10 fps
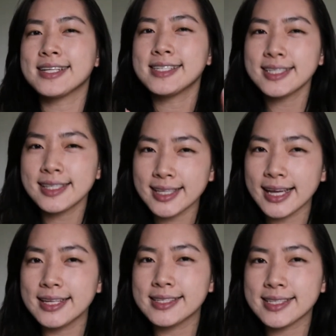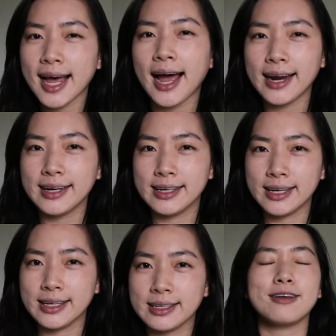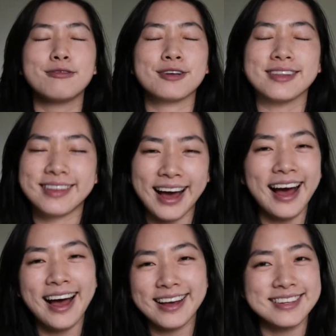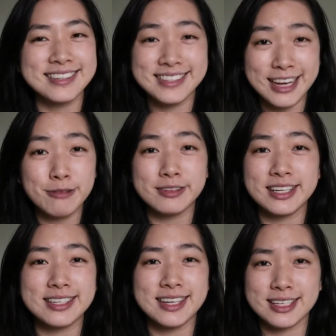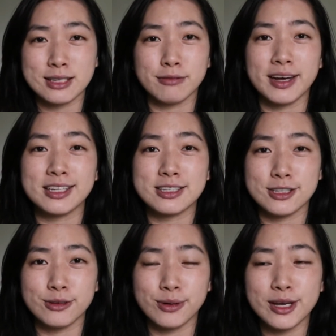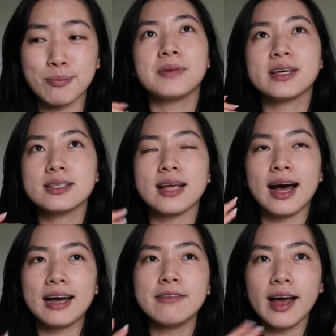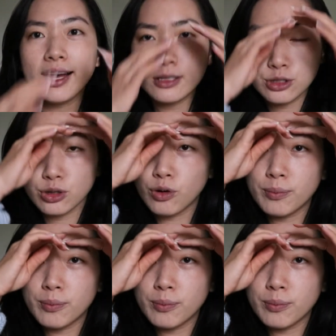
skin tightening, and for that I can definitely testify to it because I've had so